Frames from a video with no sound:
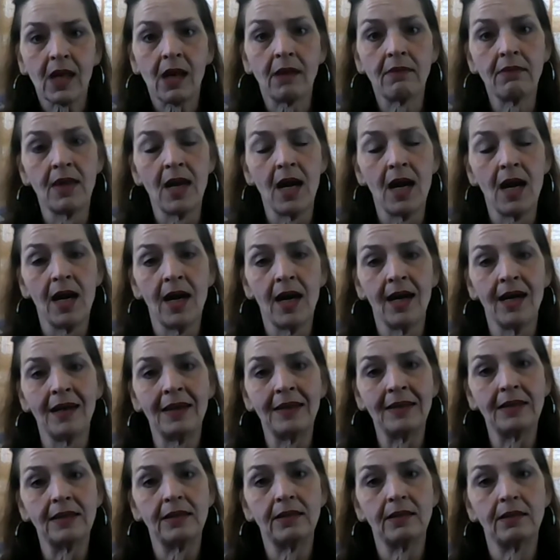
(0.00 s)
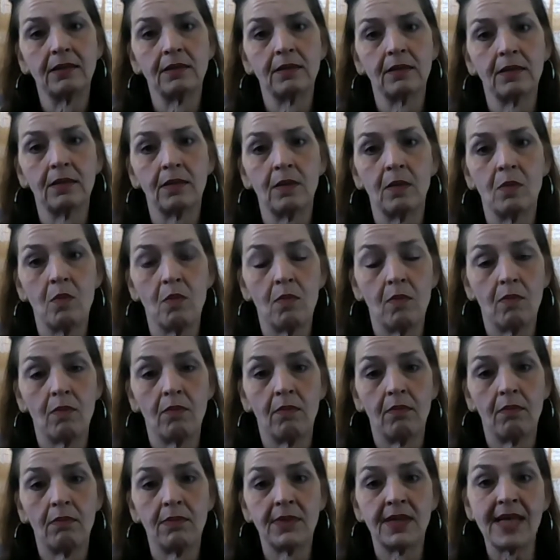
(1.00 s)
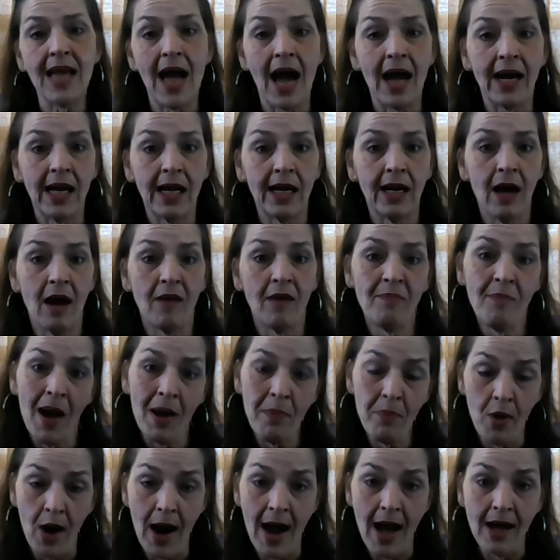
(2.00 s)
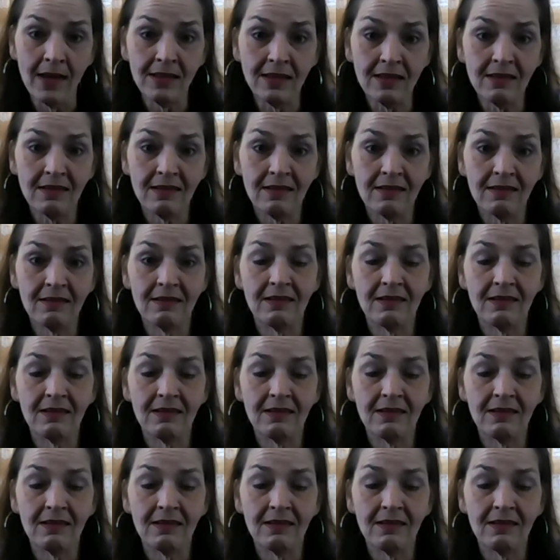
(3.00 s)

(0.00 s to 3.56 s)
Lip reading: The sagging of my breasts